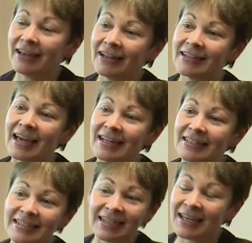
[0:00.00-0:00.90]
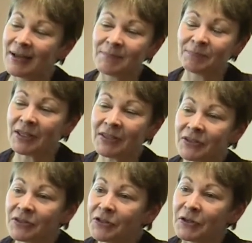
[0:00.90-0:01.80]
And
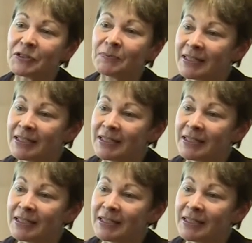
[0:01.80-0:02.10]
you know, to be